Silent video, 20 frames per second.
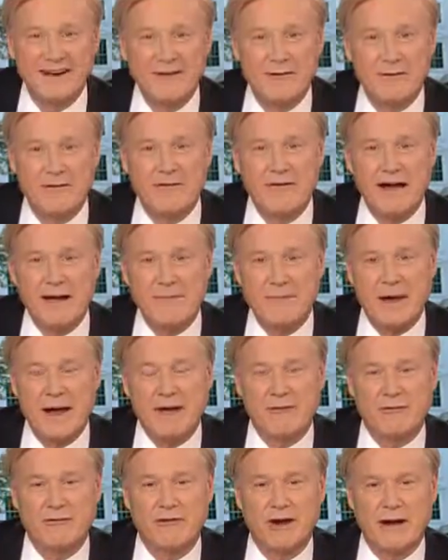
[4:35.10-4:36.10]
They will be right
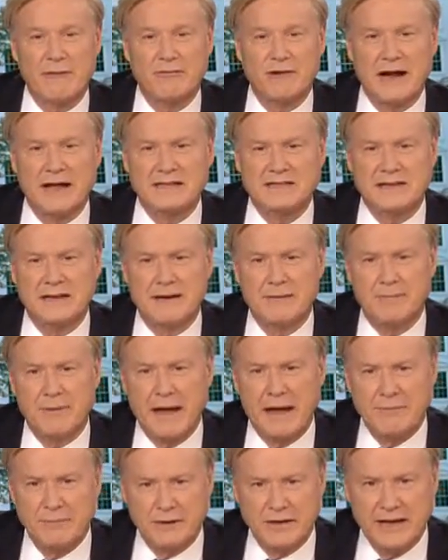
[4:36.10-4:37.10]
back with Ron Brownstein and
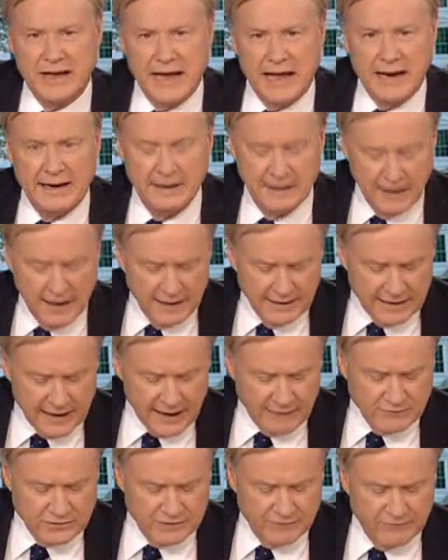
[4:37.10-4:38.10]
Pat Buchanan to
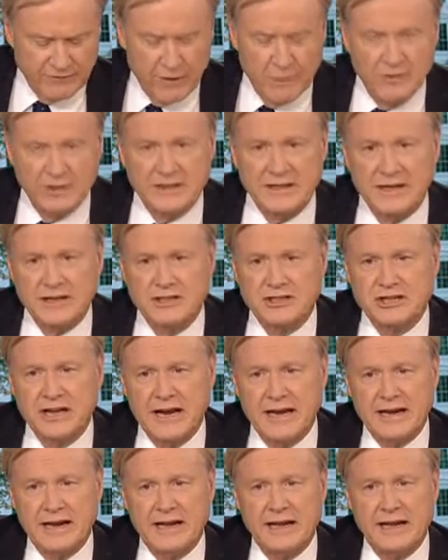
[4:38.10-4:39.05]
have some fun with Dick Cheney.